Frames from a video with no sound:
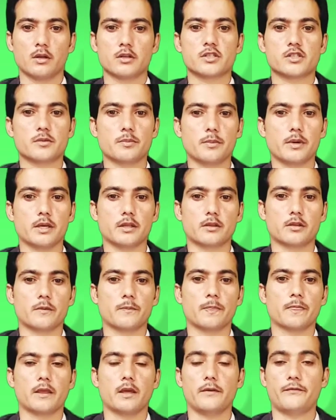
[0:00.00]
Smith,
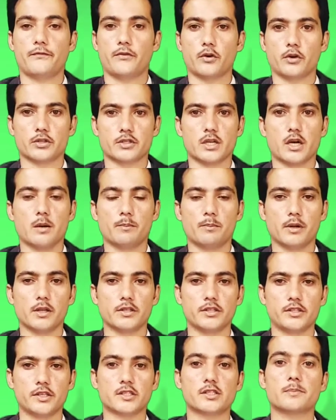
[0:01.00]
if for
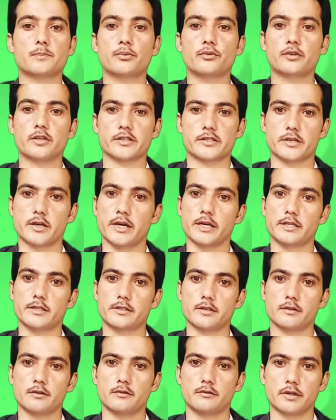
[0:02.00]
example, just put
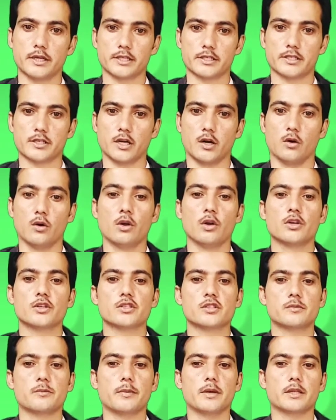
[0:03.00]
aside right now,
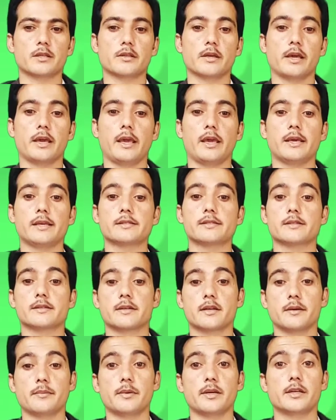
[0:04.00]
Smith is
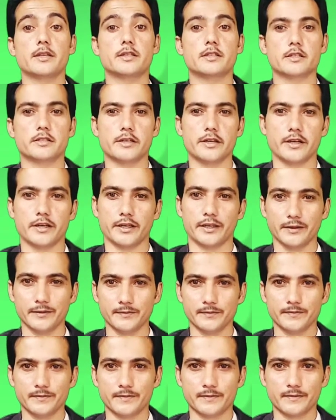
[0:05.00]
coming today.
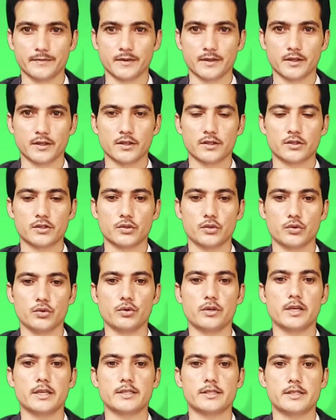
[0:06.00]
So you
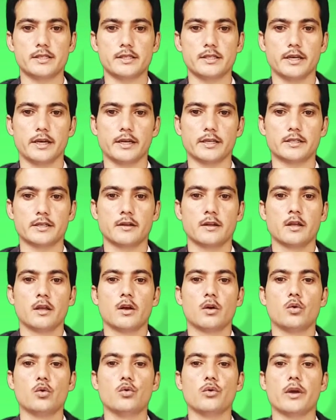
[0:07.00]
can see that
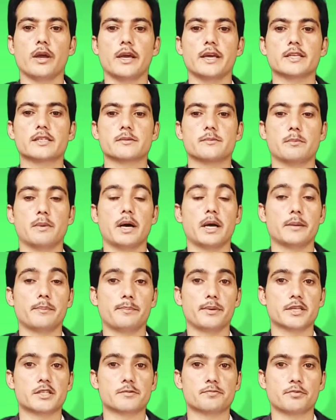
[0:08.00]
who is my
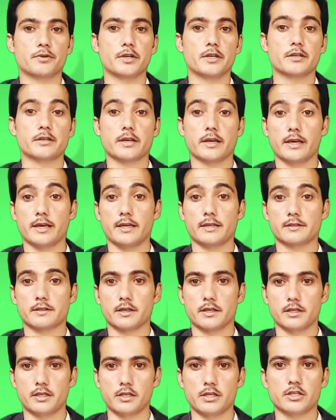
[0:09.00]
best friend is
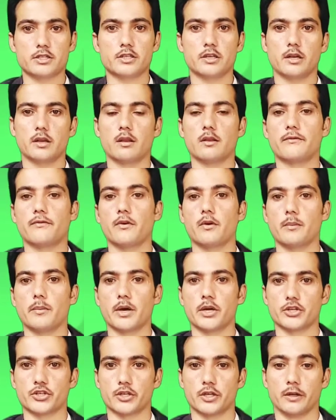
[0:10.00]
additional
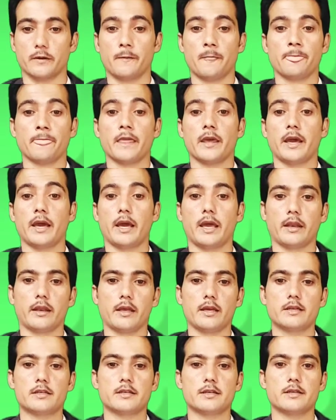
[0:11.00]
information,
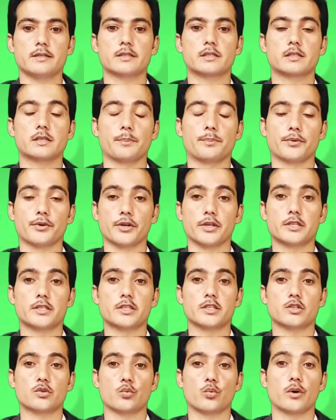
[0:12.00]
and it is
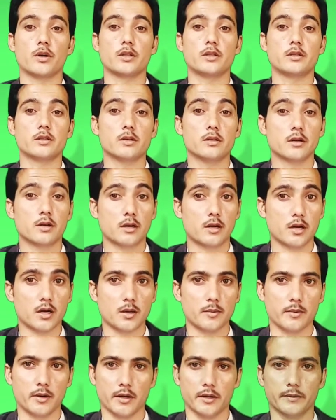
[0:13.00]
separated with
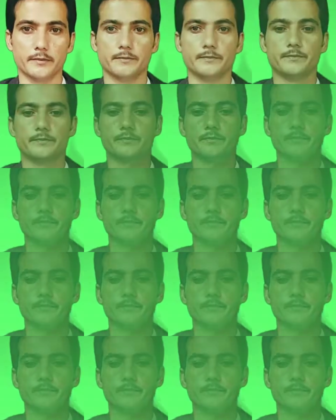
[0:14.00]
comma.